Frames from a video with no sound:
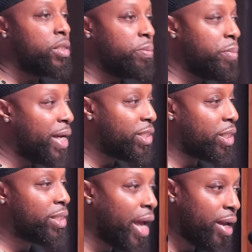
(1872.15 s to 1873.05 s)
made
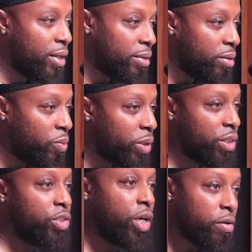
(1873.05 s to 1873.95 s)
shatane, which
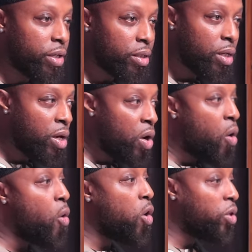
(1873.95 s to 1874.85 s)
is urine,
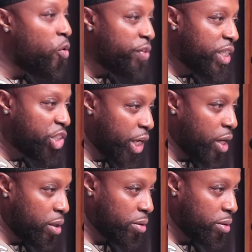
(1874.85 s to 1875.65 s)
all over the chair.